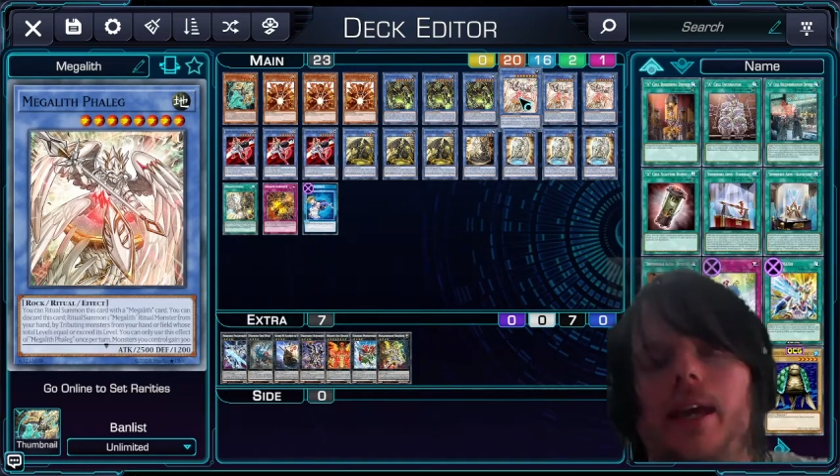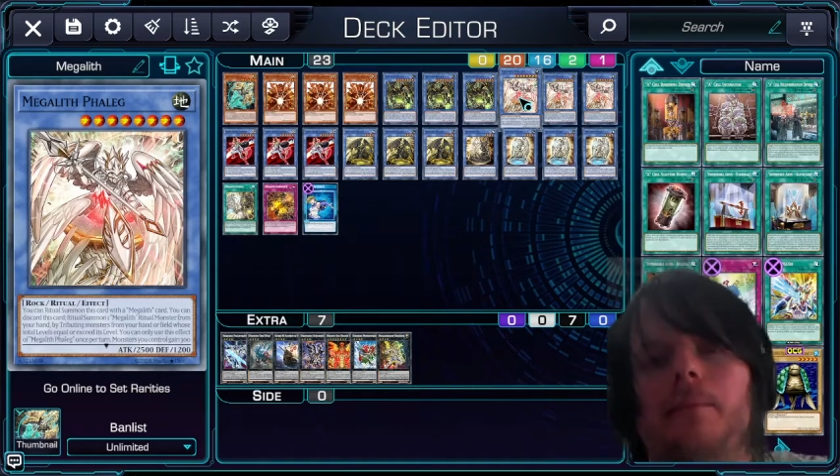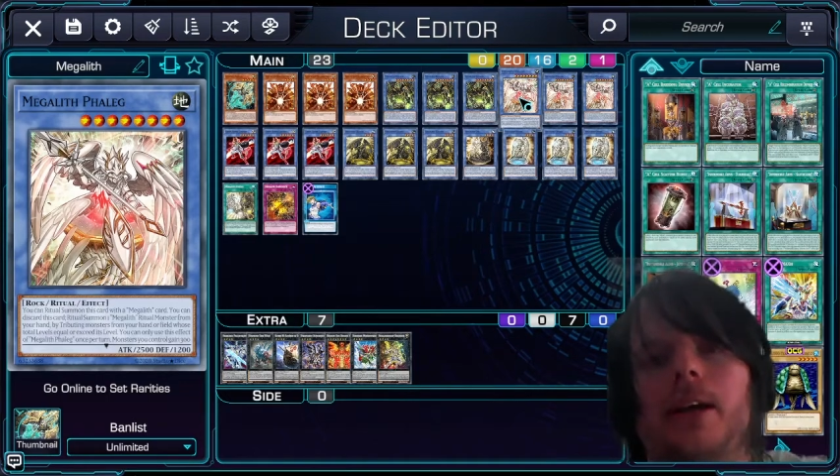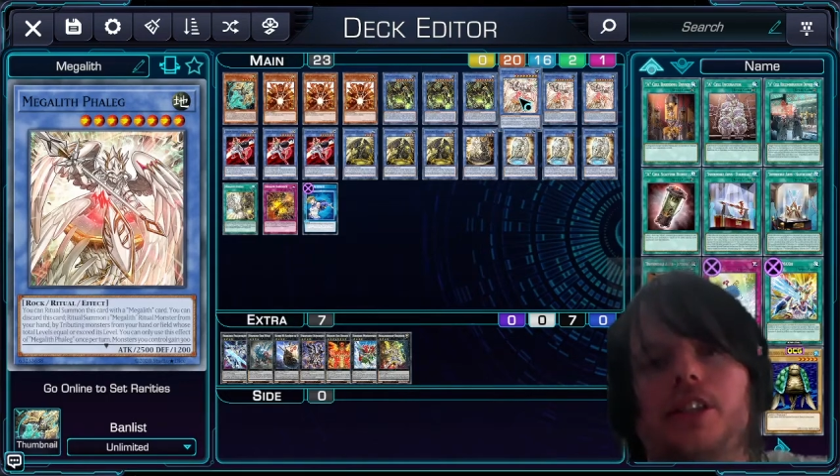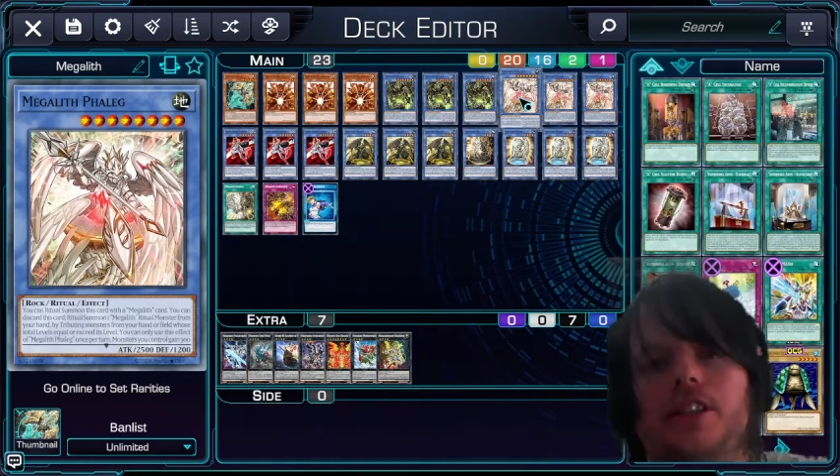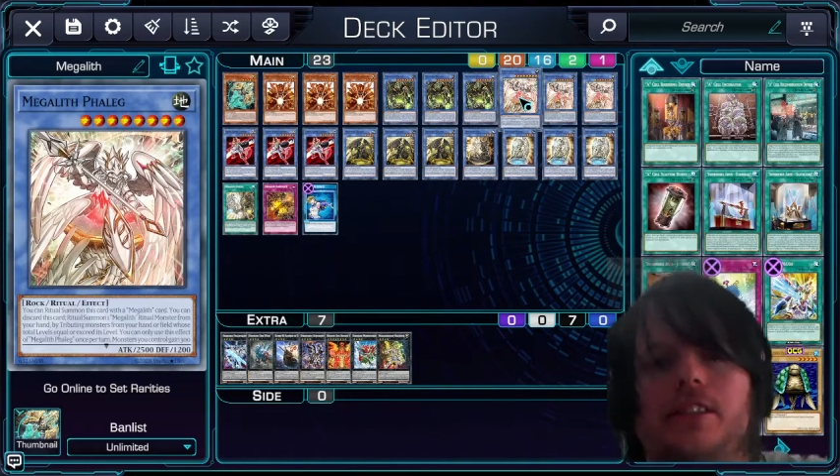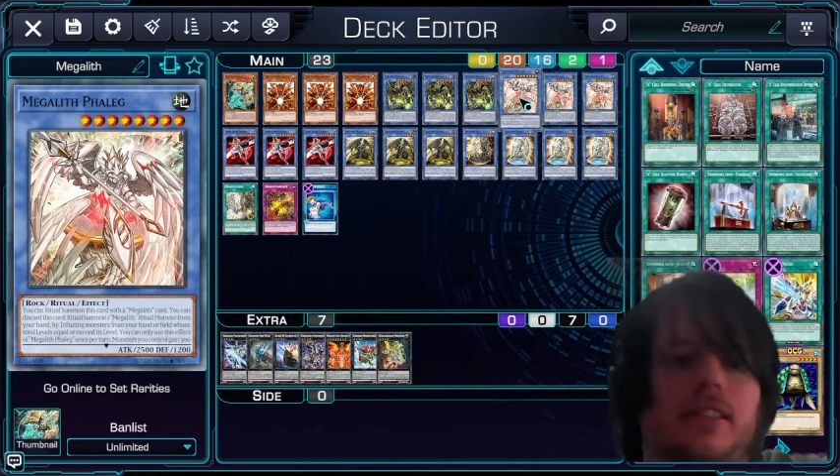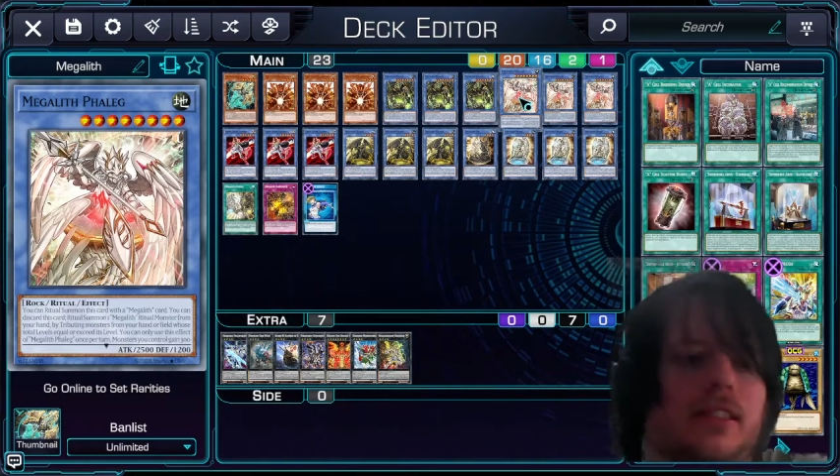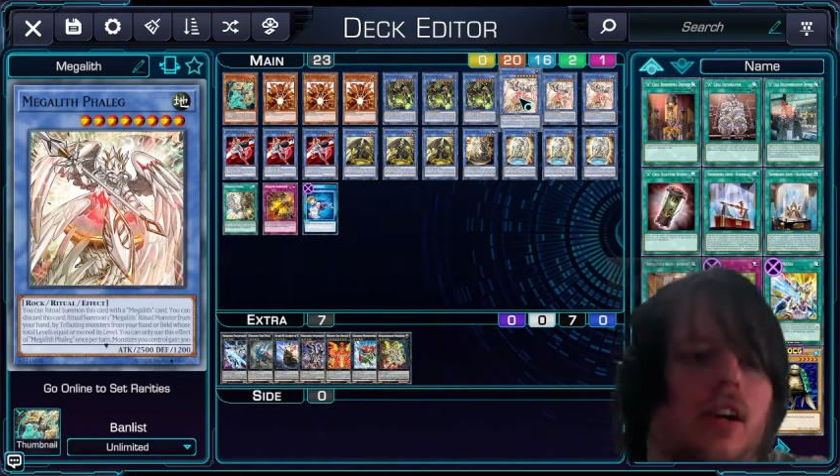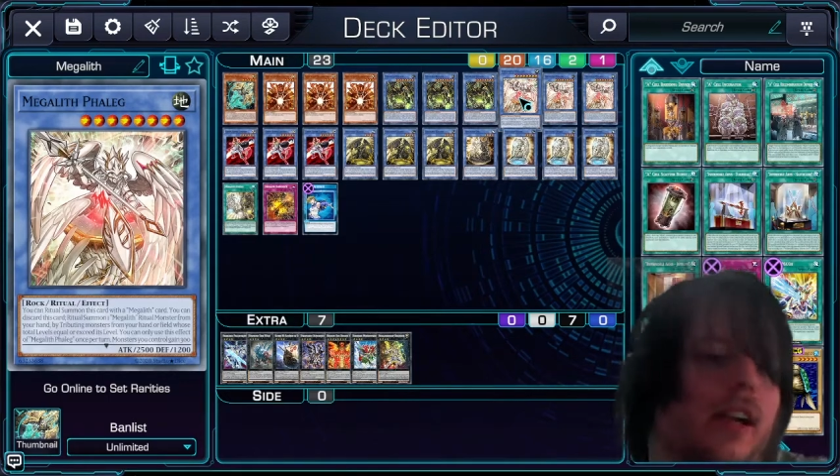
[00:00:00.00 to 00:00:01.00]
hand by just
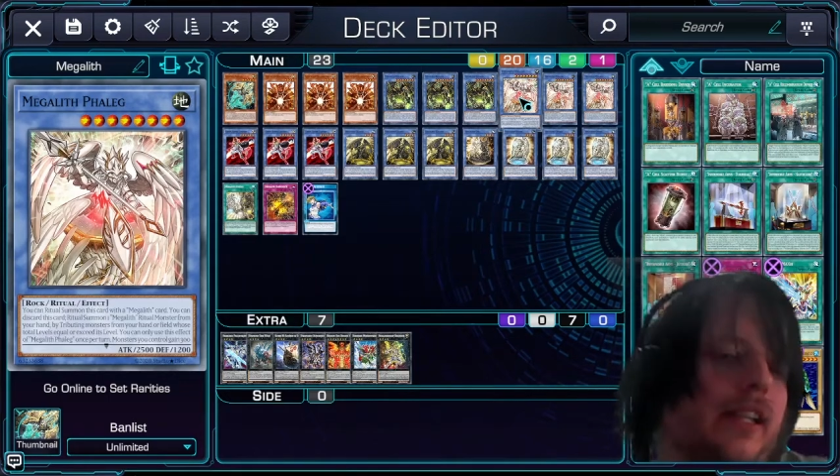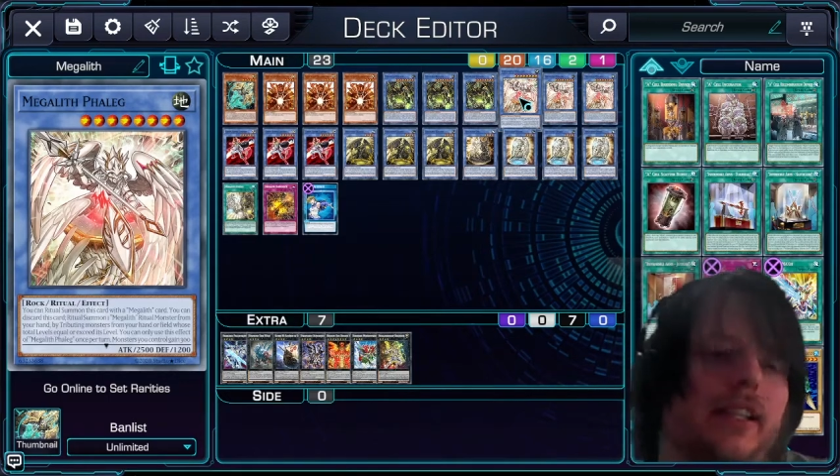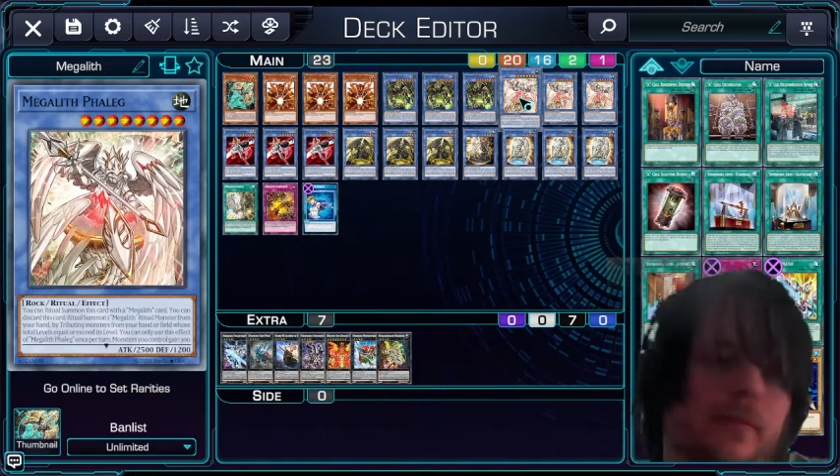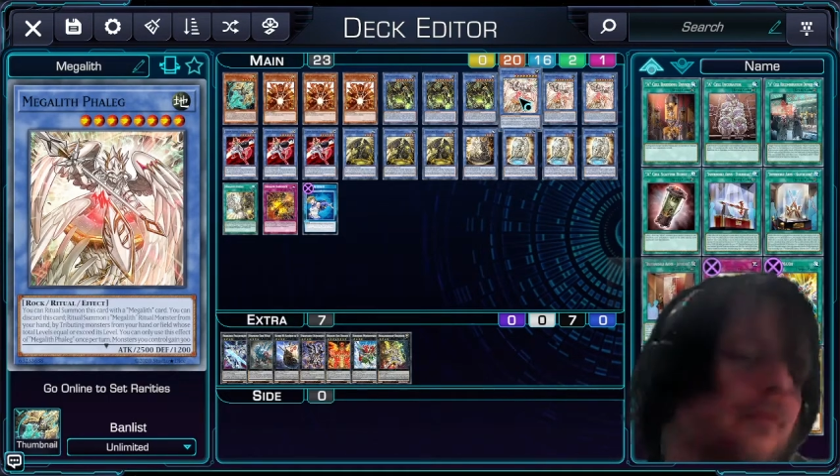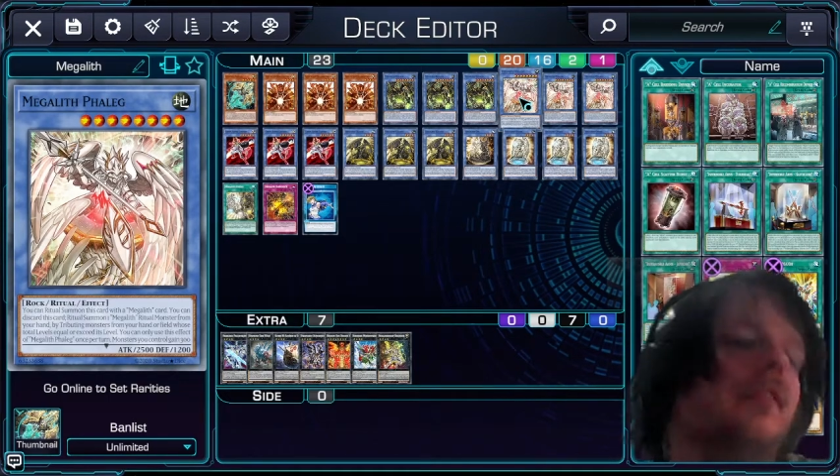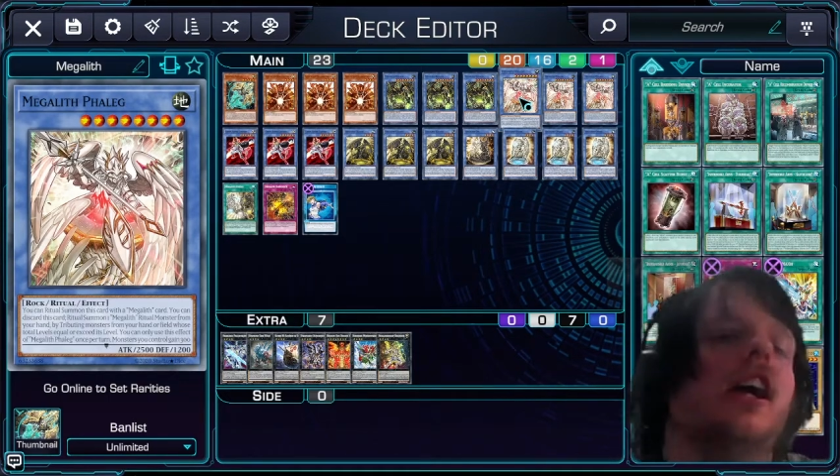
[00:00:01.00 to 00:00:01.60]
discarding them.